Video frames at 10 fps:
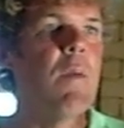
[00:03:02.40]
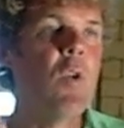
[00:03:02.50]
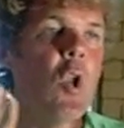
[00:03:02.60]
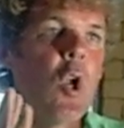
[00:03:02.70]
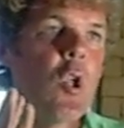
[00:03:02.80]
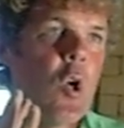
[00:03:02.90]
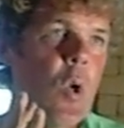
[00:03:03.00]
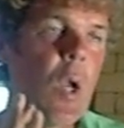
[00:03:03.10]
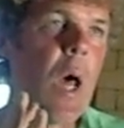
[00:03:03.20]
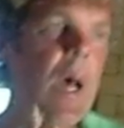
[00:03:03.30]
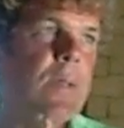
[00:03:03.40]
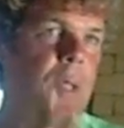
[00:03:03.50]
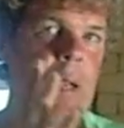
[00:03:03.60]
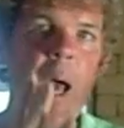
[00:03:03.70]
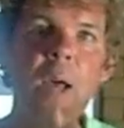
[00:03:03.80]
you utilize
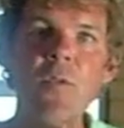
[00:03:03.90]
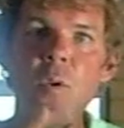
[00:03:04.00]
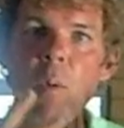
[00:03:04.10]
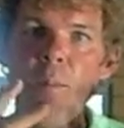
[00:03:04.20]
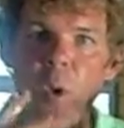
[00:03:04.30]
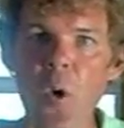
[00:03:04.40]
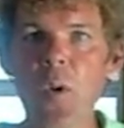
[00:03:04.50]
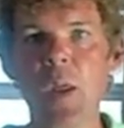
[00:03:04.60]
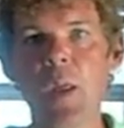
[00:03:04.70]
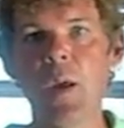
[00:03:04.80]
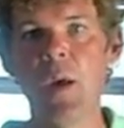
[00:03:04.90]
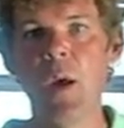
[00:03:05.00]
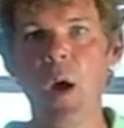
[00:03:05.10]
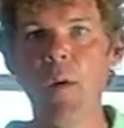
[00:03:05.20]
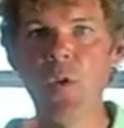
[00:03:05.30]
the natural beauty
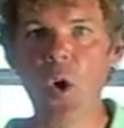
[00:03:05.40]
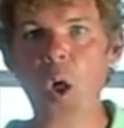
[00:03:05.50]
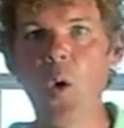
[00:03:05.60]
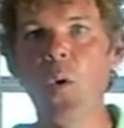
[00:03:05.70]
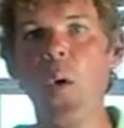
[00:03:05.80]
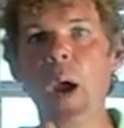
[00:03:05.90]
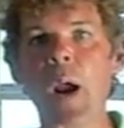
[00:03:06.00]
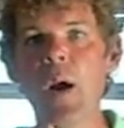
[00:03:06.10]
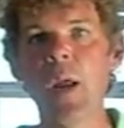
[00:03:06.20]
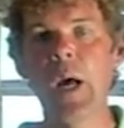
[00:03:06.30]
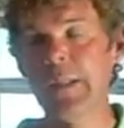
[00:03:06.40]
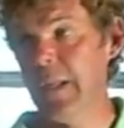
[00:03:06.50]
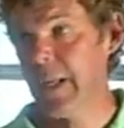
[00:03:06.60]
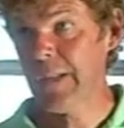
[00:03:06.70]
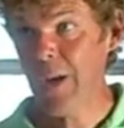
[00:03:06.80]
of your local area. I
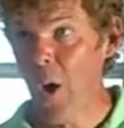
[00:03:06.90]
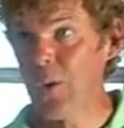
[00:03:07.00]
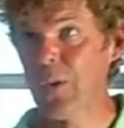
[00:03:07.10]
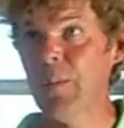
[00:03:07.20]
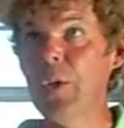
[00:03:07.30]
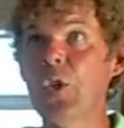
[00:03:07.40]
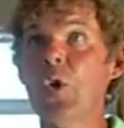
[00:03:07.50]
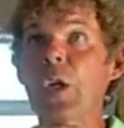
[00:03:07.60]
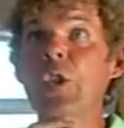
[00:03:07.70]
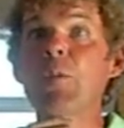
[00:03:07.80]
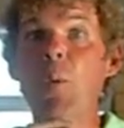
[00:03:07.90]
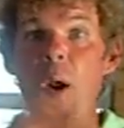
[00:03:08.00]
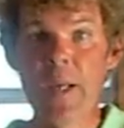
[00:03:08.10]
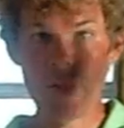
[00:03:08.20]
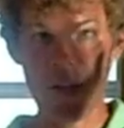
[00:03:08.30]
think it's awesome that you're
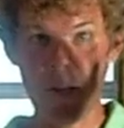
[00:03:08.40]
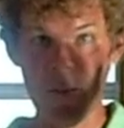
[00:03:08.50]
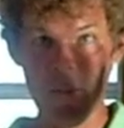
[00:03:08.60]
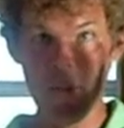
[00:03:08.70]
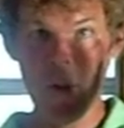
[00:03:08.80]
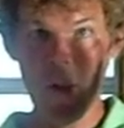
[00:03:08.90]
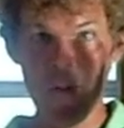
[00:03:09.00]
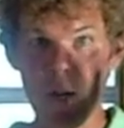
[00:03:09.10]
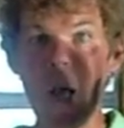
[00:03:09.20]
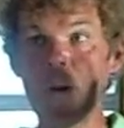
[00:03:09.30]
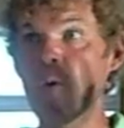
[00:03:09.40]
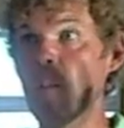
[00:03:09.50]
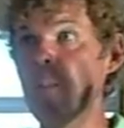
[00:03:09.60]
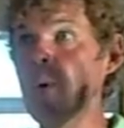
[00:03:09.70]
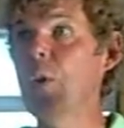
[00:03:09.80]
expressing the
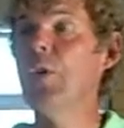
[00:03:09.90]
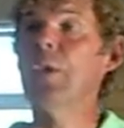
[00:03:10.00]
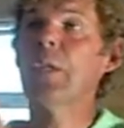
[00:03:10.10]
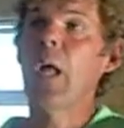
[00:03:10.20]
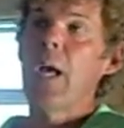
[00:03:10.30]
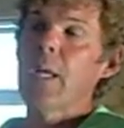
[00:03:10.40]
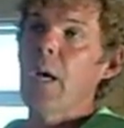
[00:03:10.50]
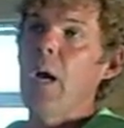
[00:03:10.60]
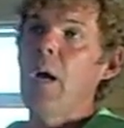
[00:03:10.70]
natural beauty, just like